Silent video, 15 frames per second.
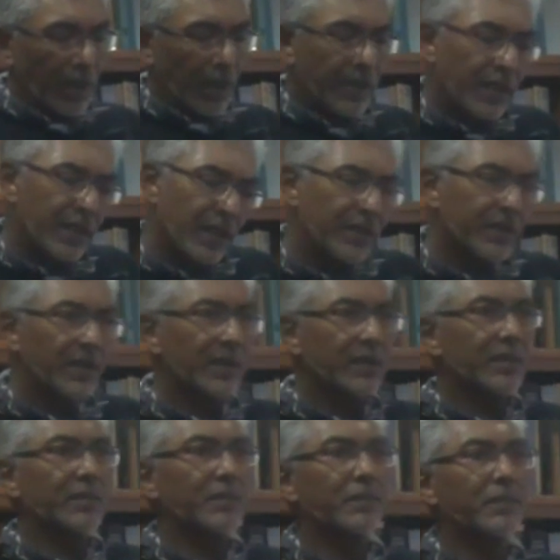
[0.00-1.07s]
and then there's
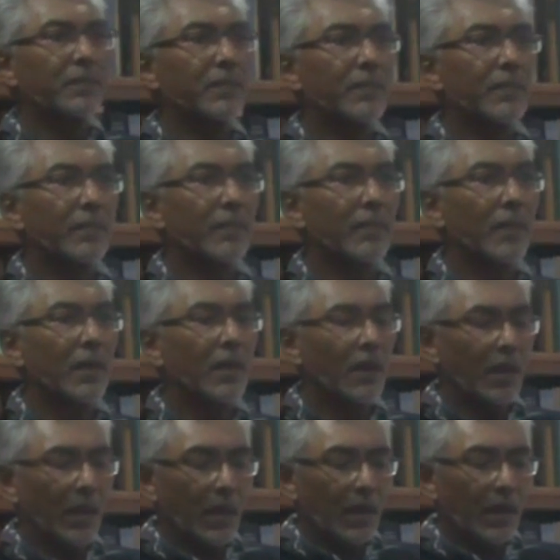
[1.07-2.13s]
this.
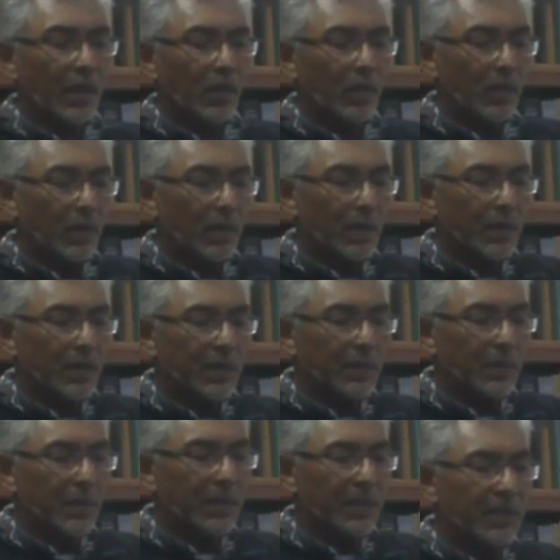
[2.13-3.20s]
Now,
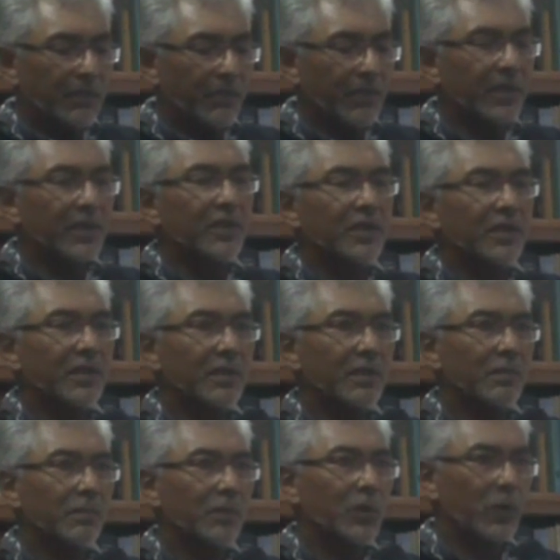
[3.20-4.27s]
the, the difference
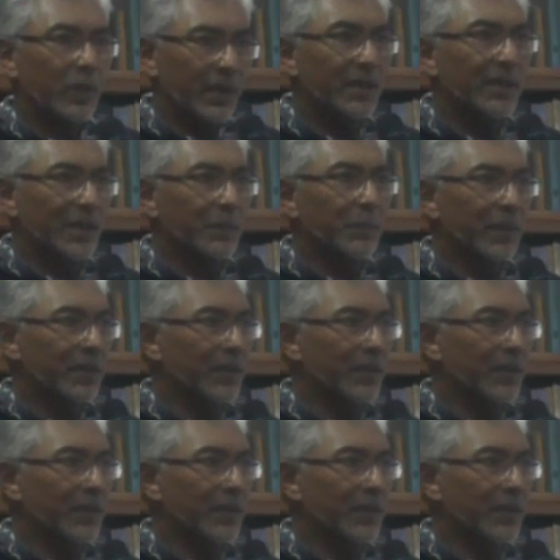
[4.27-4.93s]
between these